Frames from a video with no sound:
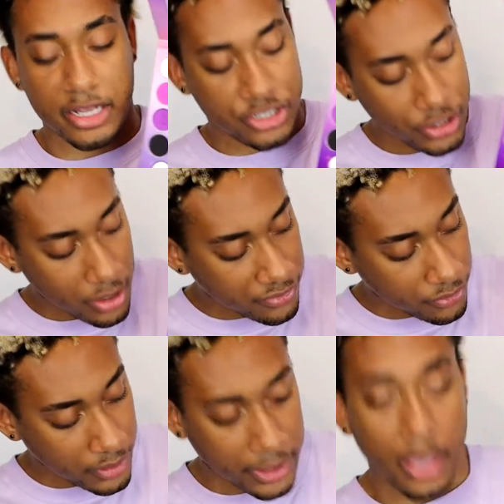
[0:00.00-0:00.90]
And she
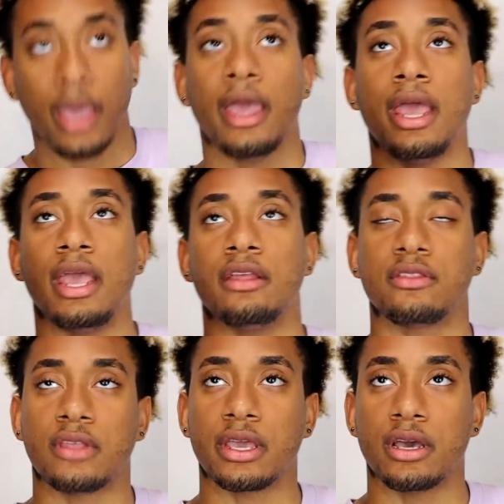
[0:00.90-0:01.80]
also like,
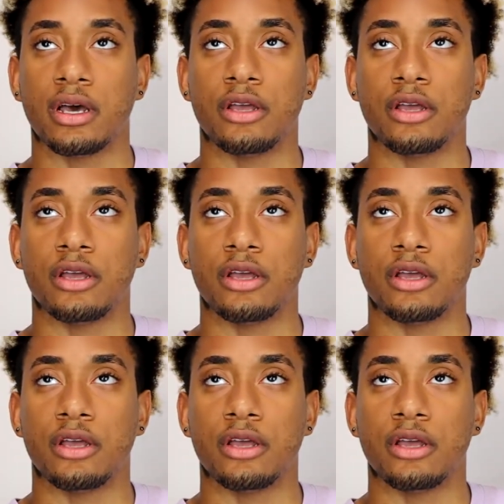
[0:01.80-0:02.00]
it's like